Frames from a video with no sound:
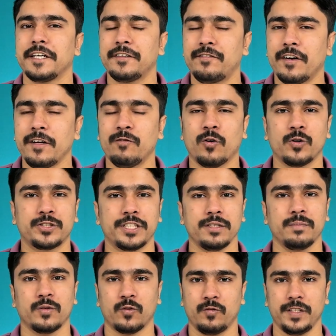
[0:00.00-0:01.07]
If I watch a
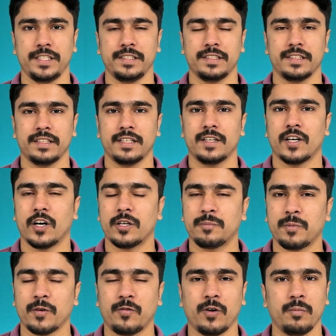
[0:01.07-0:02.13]
movie or
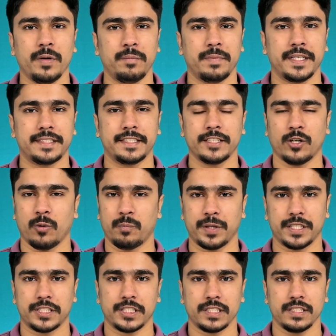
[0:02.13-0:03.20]
perform a basic
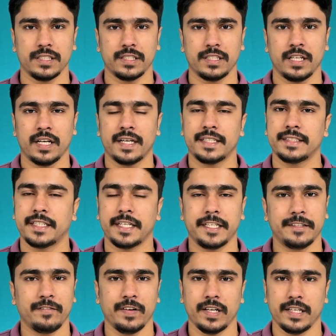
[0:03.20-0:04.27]
operation, then
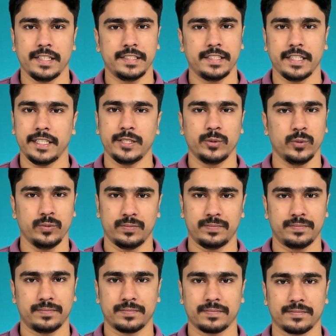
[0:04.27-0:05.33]
it will easily do.
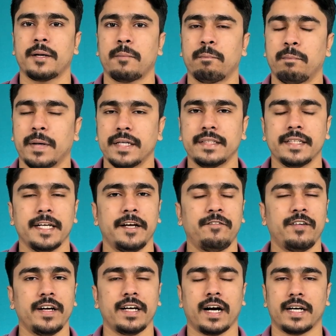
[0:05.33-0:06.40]
But if
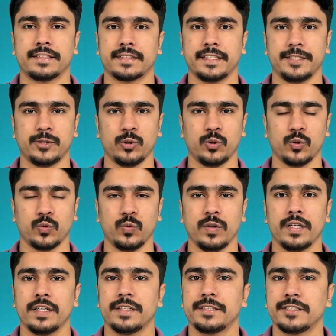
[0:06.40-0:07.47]
I ask it to do
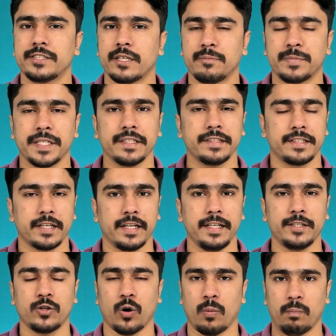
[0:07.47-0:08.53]
something really
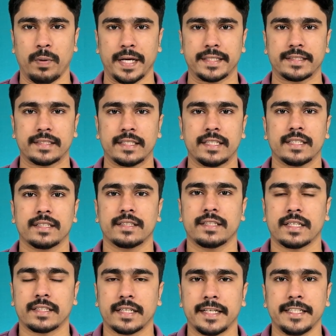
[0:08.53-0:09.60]
complex
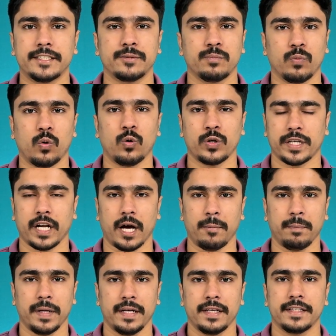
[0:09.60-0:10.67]
that needs more RAM,
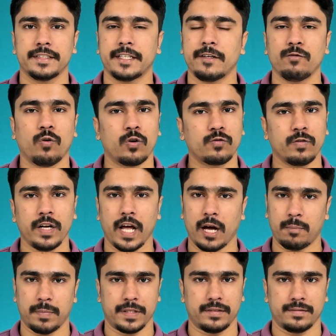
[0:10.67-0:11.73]
then what will
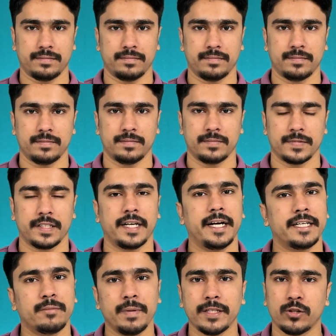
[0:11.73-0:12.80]
happen?
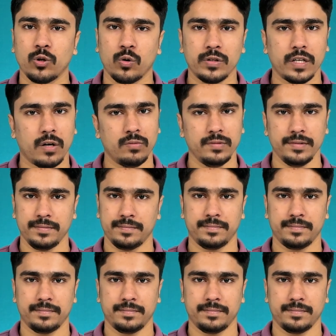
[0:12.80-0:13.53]
It may slow down.